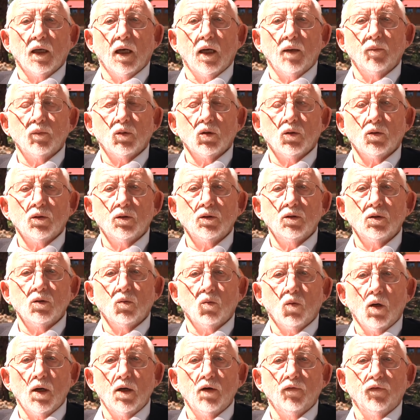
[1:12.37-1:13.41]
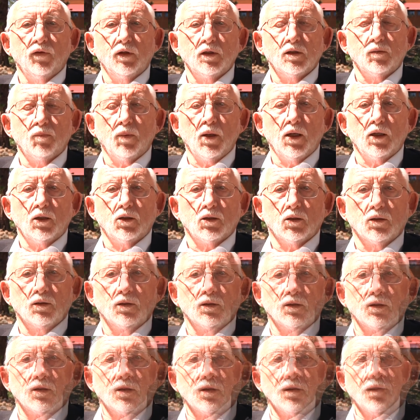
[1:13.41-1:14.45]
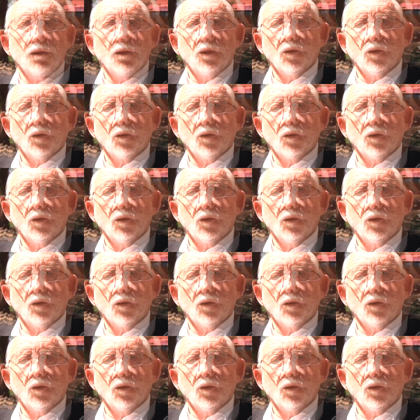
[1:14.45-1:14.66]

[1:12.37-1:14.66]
I'm talking to one of his patients,